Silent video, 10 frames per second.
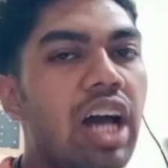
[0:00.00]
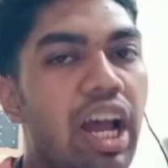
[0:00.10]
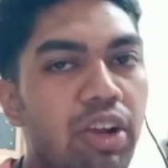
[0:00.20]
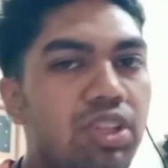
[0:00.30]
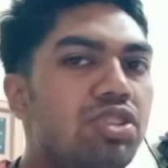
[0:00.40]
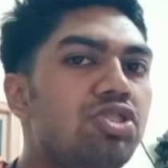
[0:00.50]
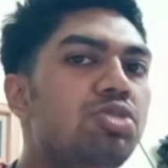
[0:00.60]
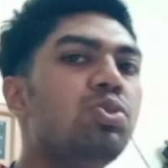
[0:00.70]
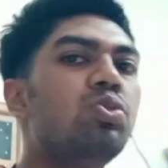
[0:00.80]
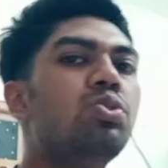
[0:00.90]
iodine
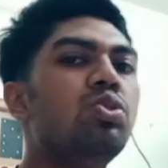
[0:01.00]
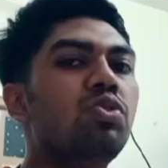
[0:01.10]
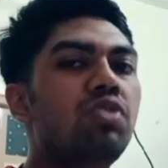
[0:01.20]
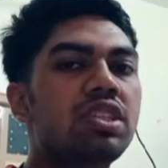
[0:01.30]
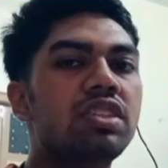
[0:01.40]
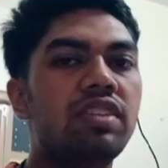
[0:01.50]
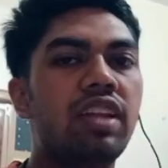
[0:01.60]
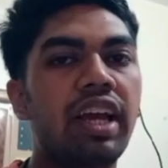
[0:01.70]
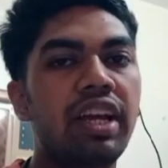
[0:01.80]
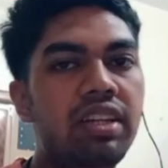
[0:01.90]
is poured over the
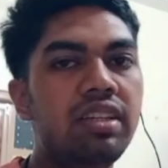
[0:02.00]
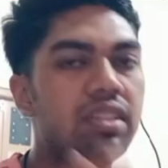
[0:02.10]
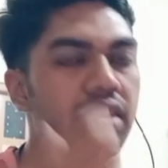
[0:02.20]
slide